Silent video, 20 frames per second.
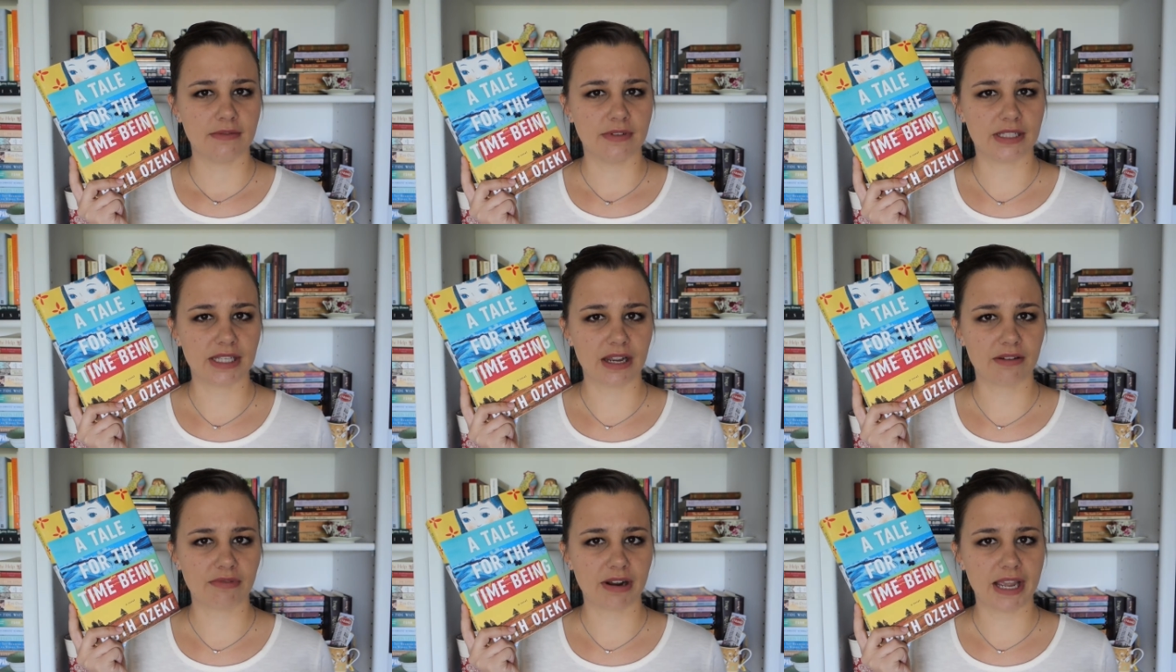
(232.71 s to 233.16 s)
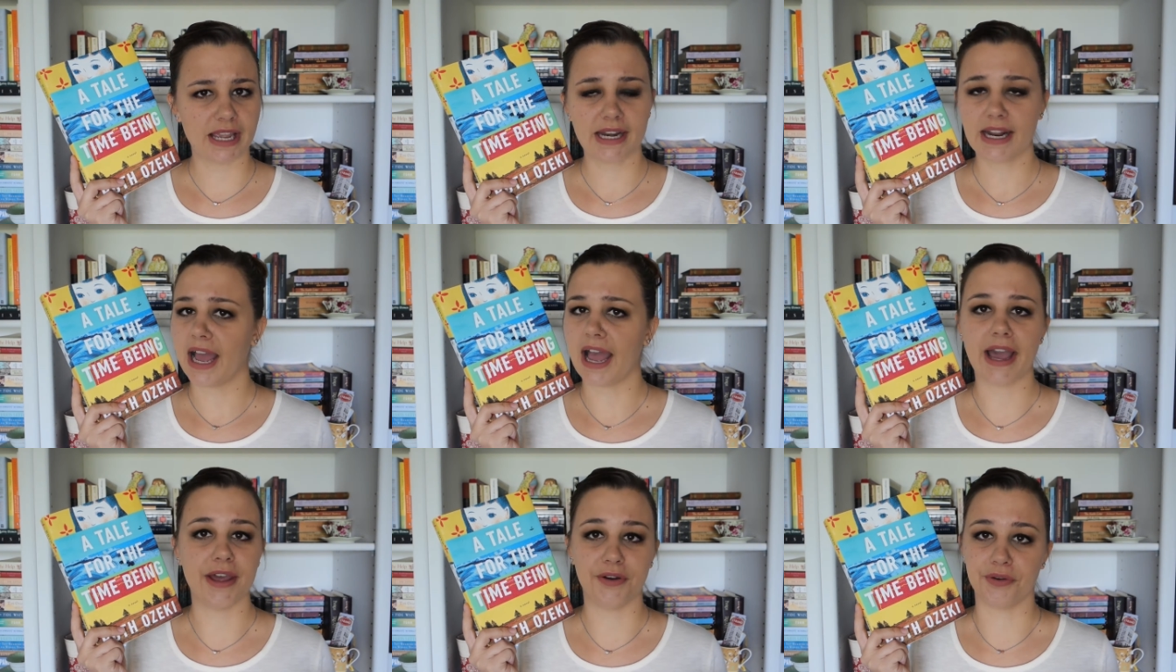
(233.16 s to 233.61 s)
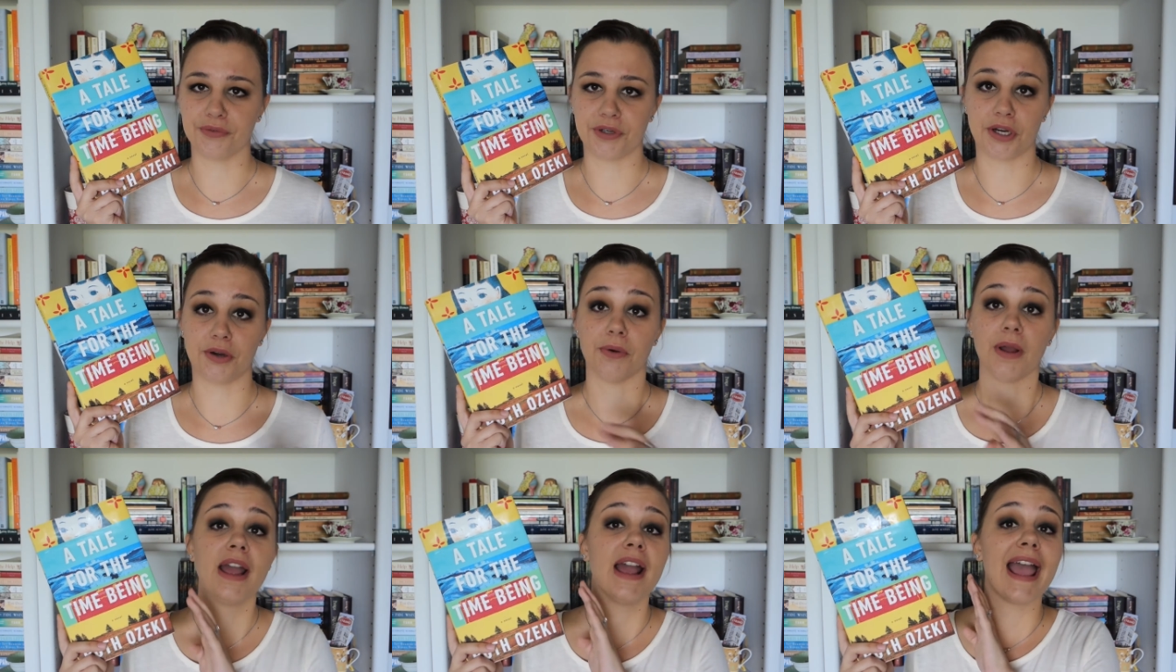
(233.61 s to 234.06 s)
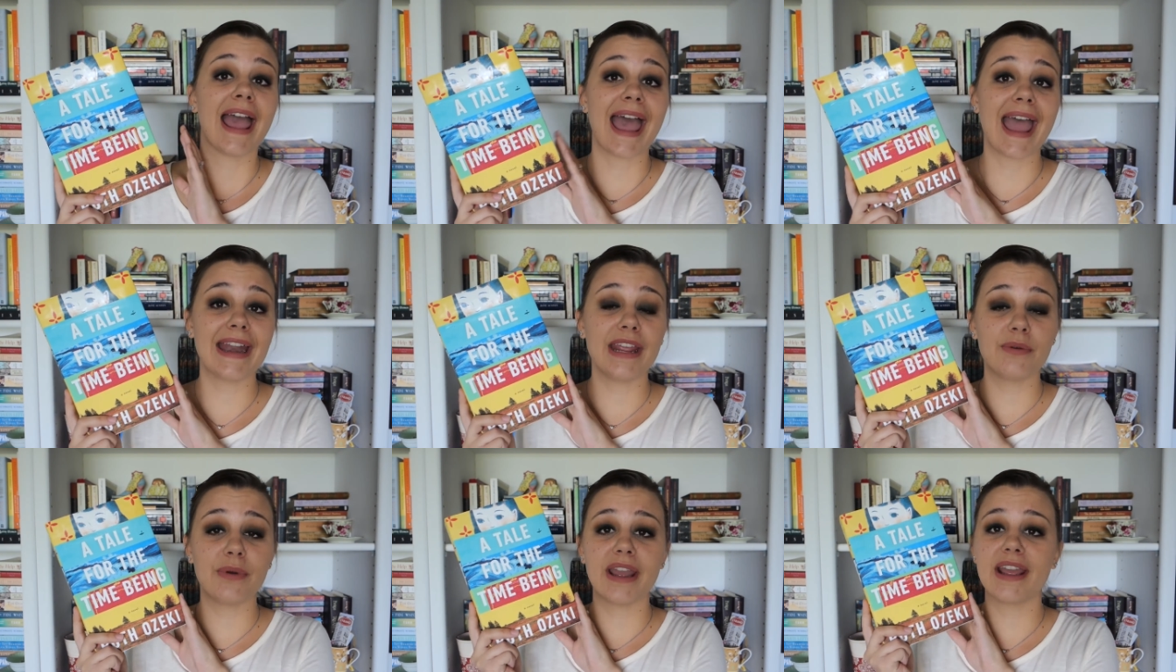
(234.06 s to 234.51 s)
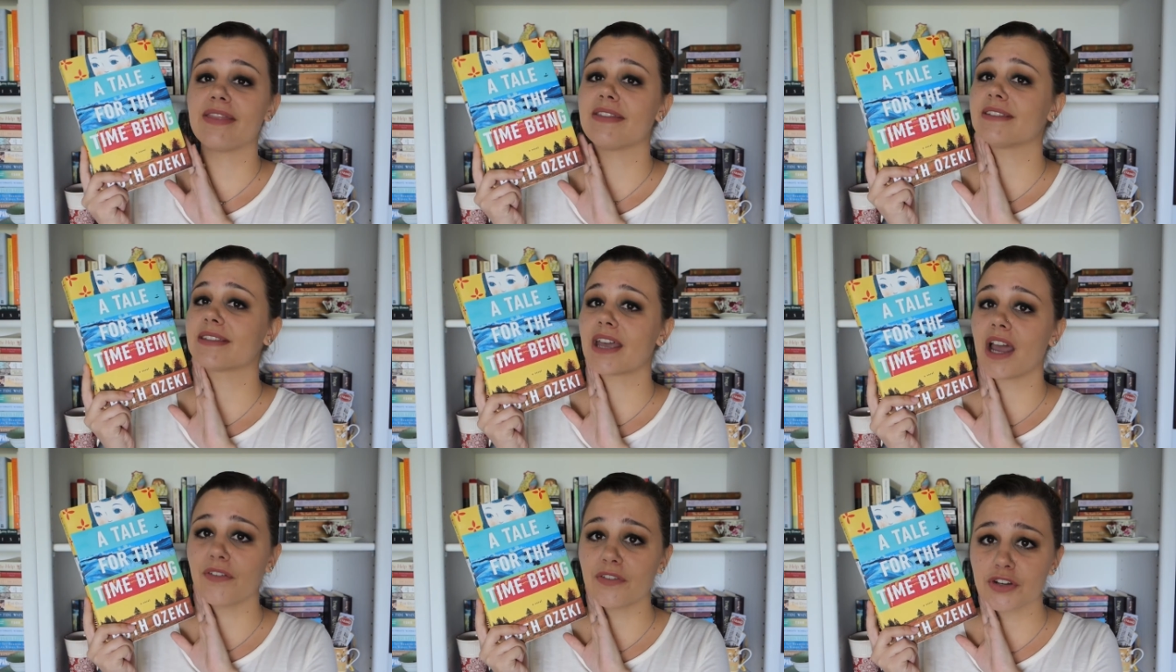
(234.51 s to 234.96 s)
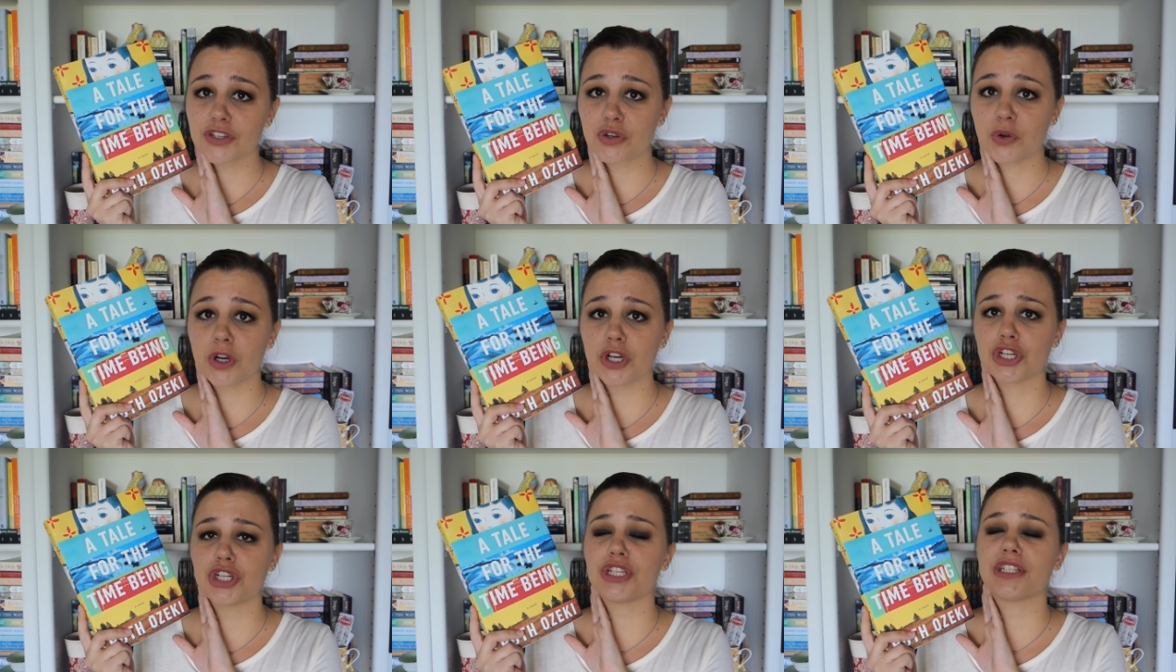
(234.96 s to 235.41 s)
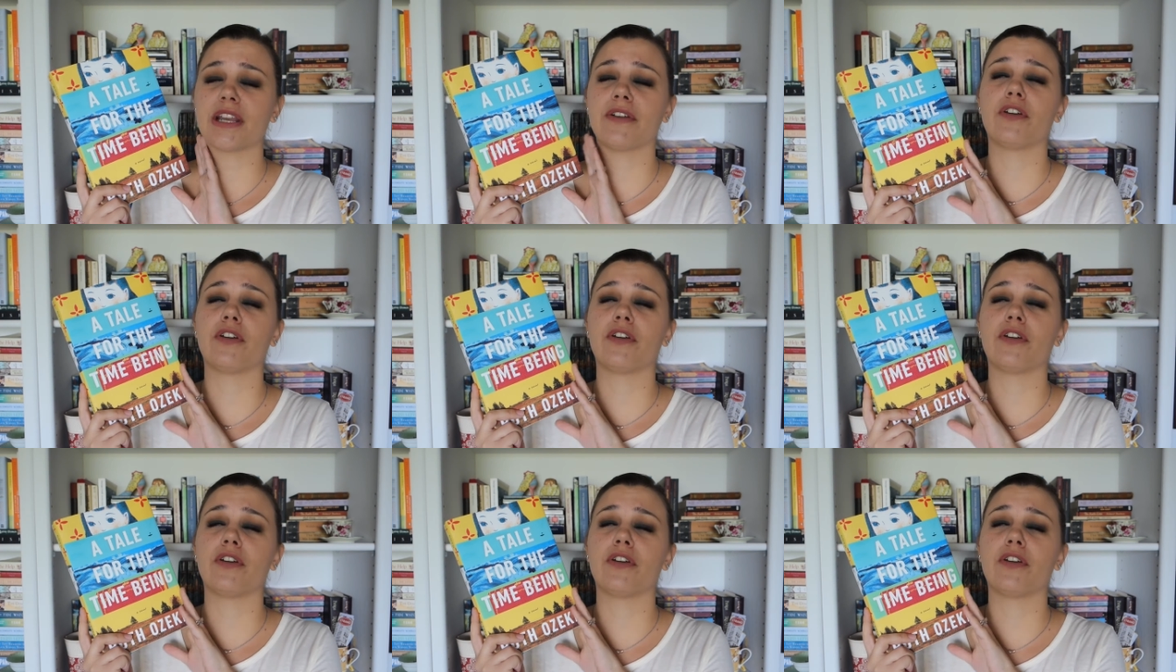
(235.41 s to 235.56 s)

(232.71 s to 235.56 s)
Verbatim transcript: Is that right? I don't know. Anyway, this cover is gorgeous.